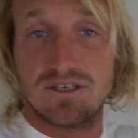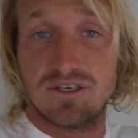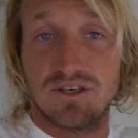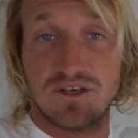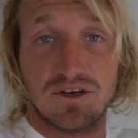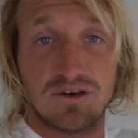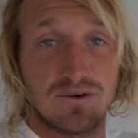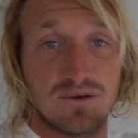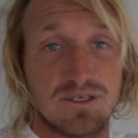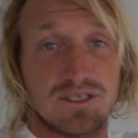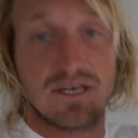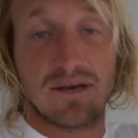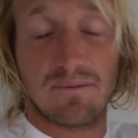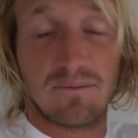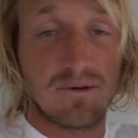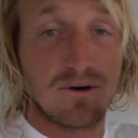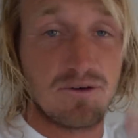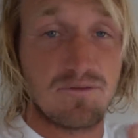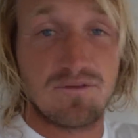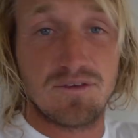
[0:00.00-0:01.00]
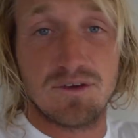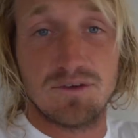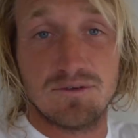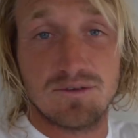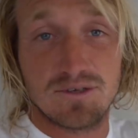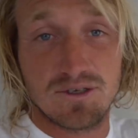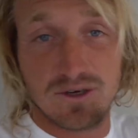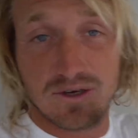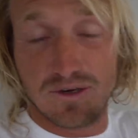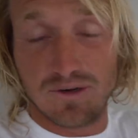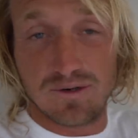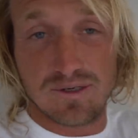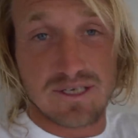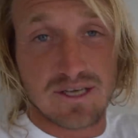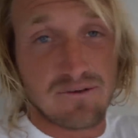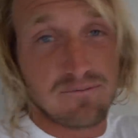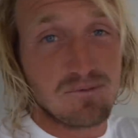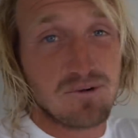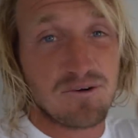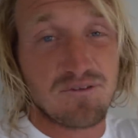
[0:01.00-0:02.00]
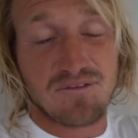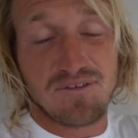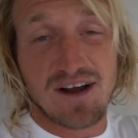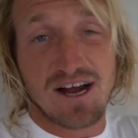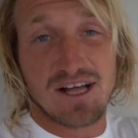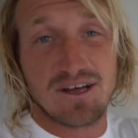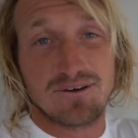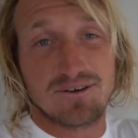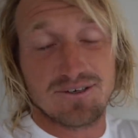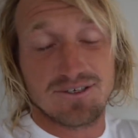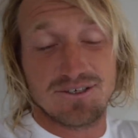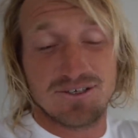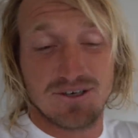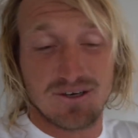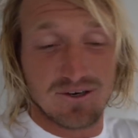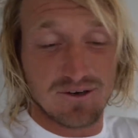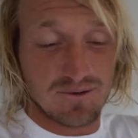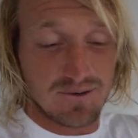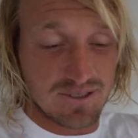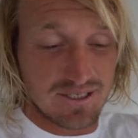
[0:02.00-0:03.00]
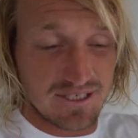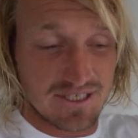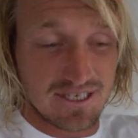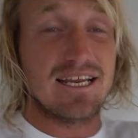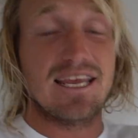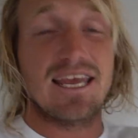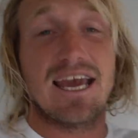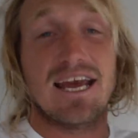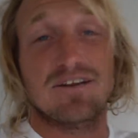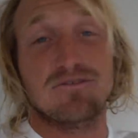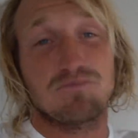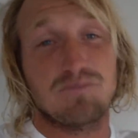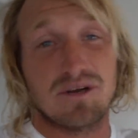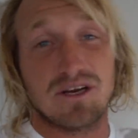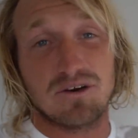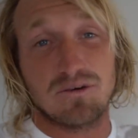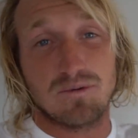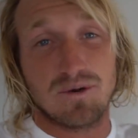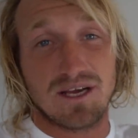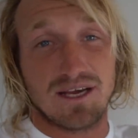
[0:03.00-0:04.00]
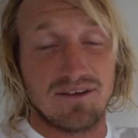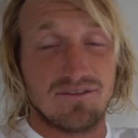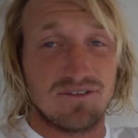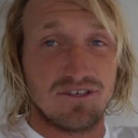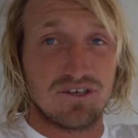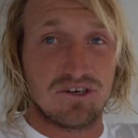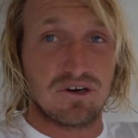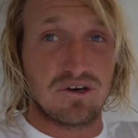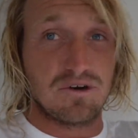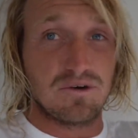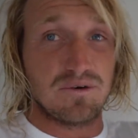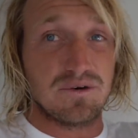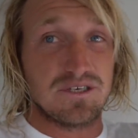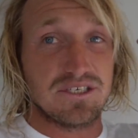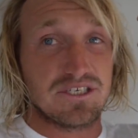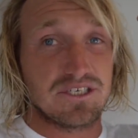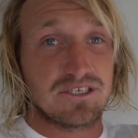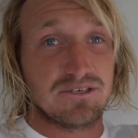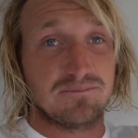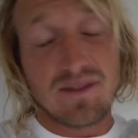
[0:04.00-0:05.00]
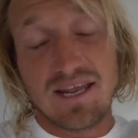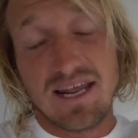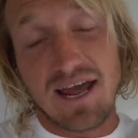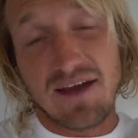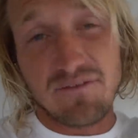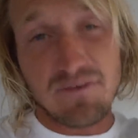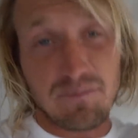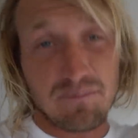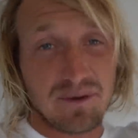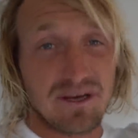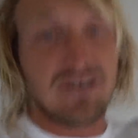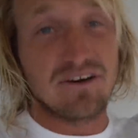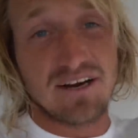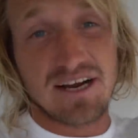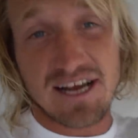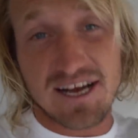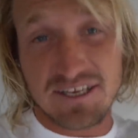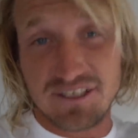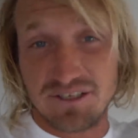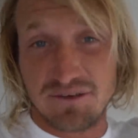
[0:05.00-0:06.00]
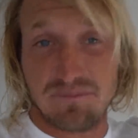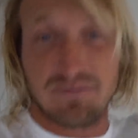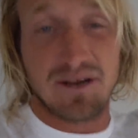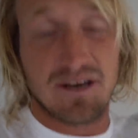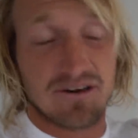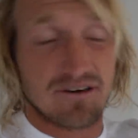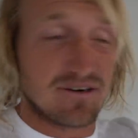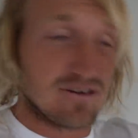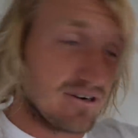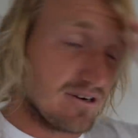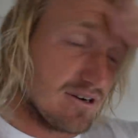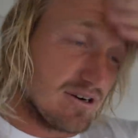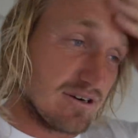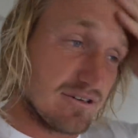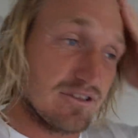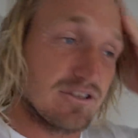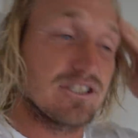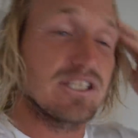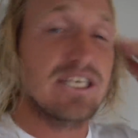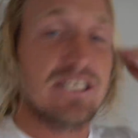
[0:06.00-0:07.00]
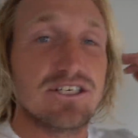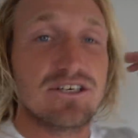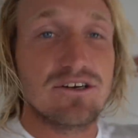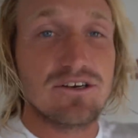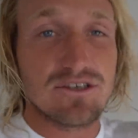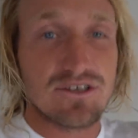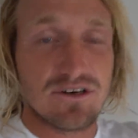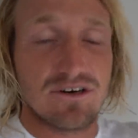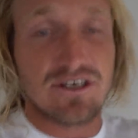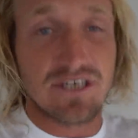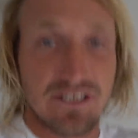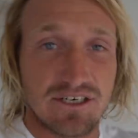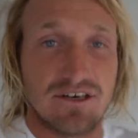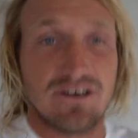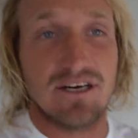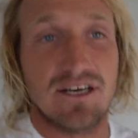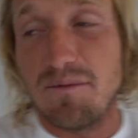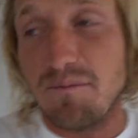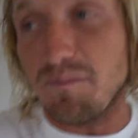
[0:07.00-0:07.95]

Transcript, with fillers: you could always get more views, you could always have more followers, you could always catch bigger waves, you could always have a bigger house, a better car, the list goes on and on.